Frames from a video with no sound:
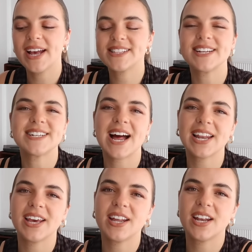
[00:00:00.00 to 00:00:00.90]
it's an
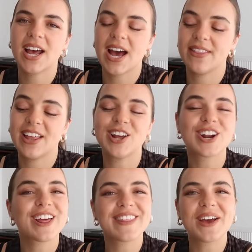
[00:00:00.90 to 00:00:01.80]
Italian, and they
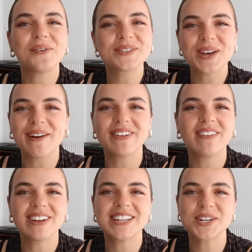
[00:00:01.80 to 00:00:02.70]
look like they also
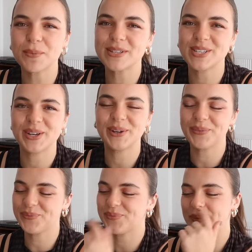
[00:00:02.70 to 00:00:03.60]
have lovely
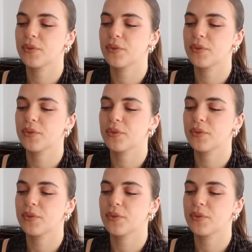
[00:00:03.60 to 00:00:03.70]
tiramisu.